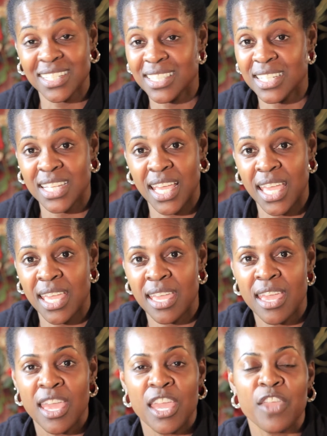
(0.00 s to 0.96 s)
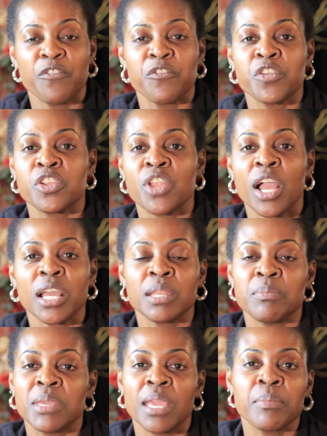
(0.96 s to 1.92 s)
of the day, if you're not going
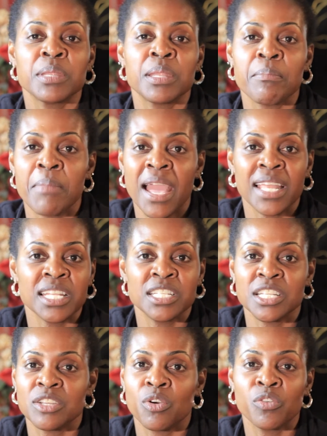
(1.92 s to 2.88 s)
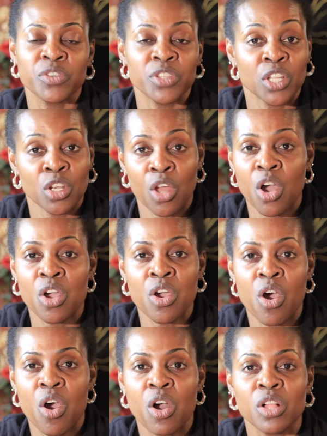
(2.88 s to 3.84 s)
to be able to manage it over the long
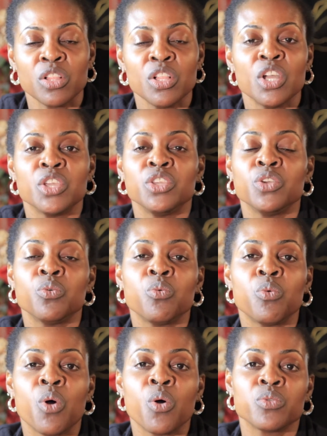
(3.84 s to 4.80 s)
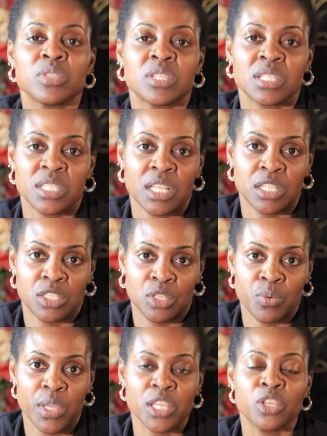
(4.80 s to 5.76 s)
haul, you won't stick
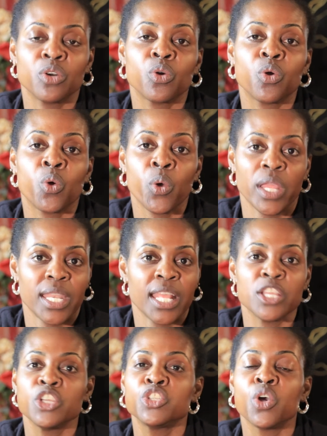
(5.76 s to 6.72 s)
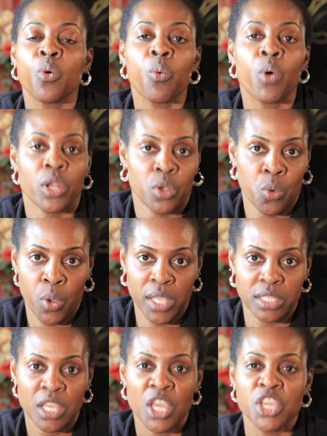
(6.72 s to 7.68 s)
to it. You'll quit, and you don't want to quit.